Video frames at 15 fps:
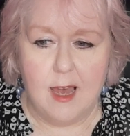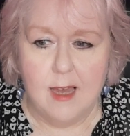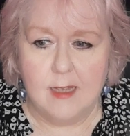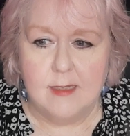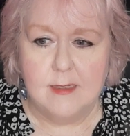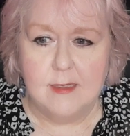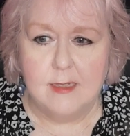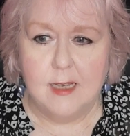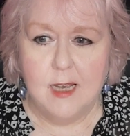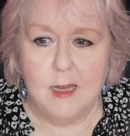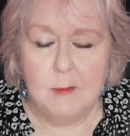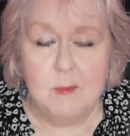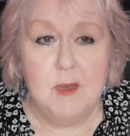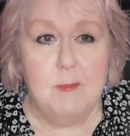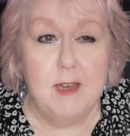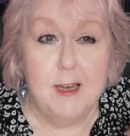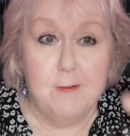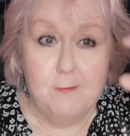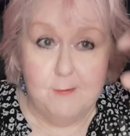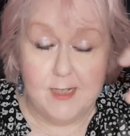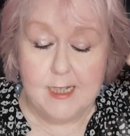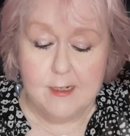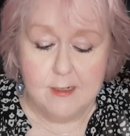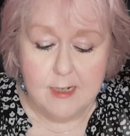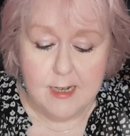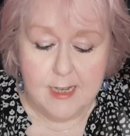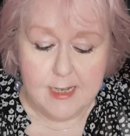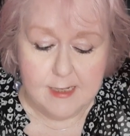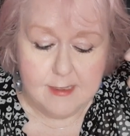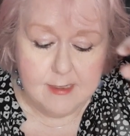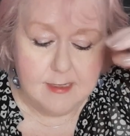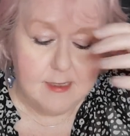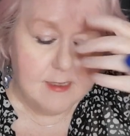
and maybe a figurehead.